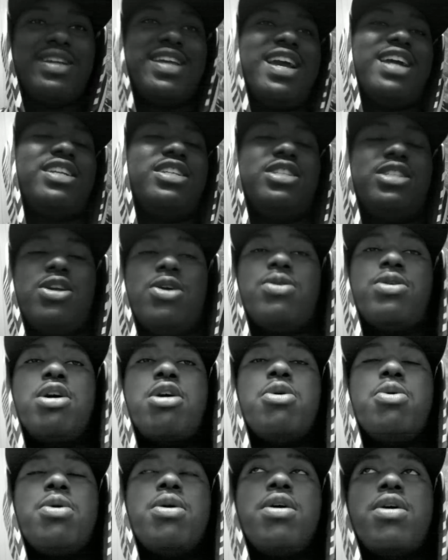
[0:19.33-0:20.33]
with Kassius
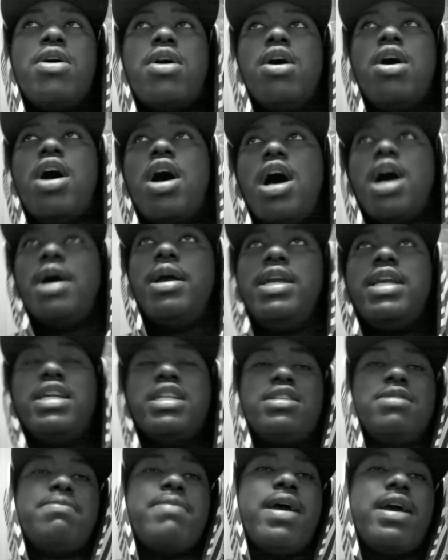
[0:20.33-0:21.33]
Ohno. Uh, he
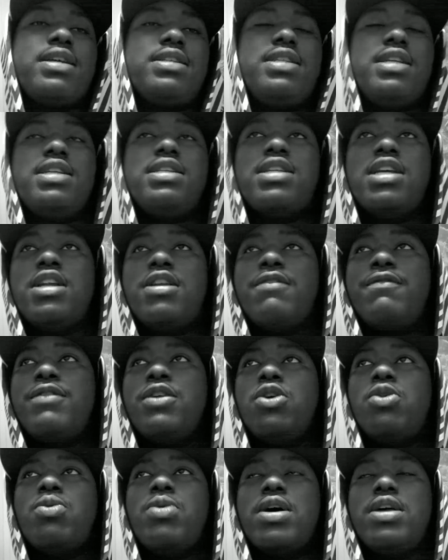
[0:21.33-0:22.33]
gets a backstage
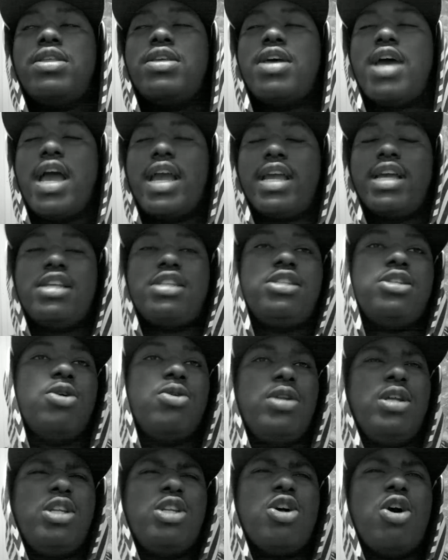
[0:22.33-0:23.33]
interview with, I guess,
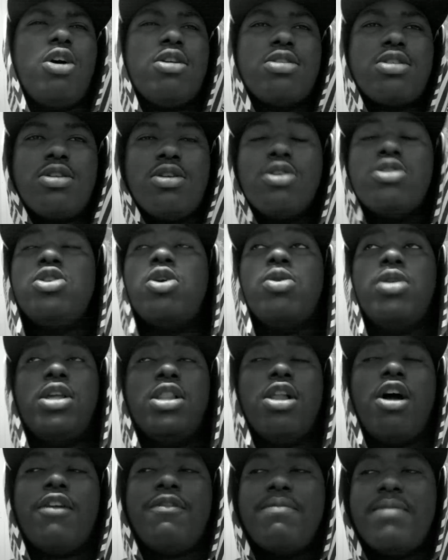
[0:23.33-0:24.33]
Tony Dawson or Tony
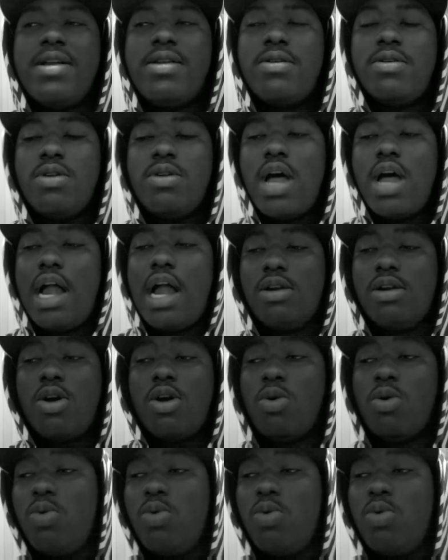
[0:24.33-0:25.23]
Loughman. I don't know